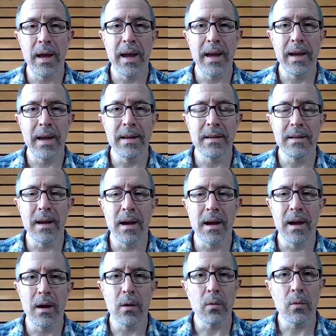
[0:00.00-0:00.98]
and
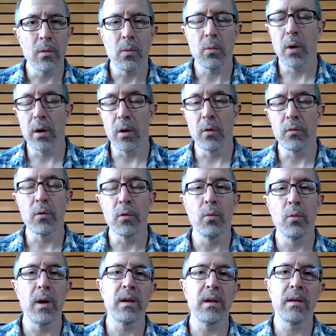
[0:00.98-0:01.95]
run over
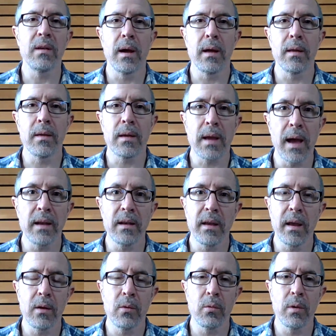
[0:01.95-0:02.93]
what the
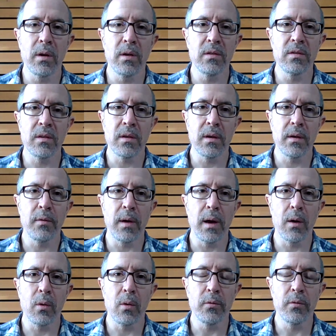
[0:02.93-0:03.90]
content was of
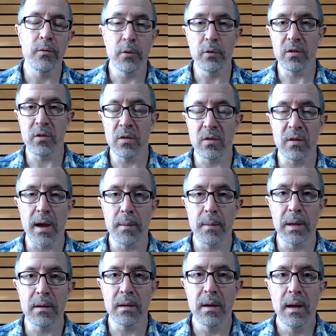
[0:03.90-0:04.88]
our first
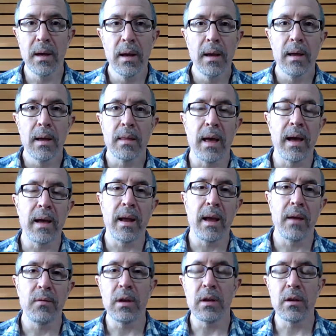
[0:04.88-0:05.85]
assignment, that
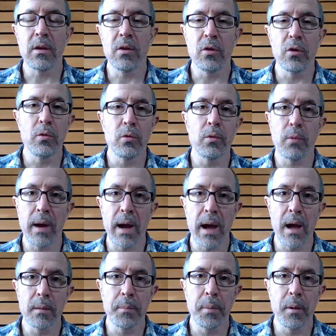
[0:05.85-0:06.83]
having to do with
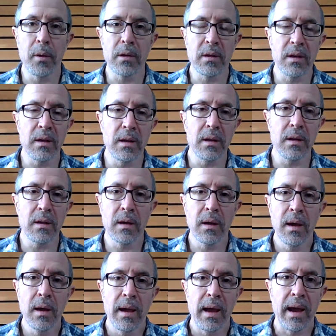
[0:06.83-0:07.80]
Realpolitik
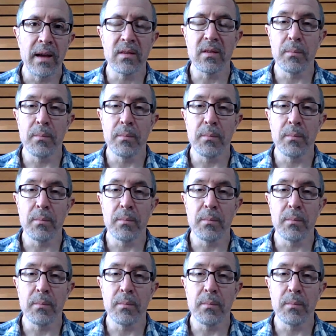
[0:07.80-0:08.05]
as it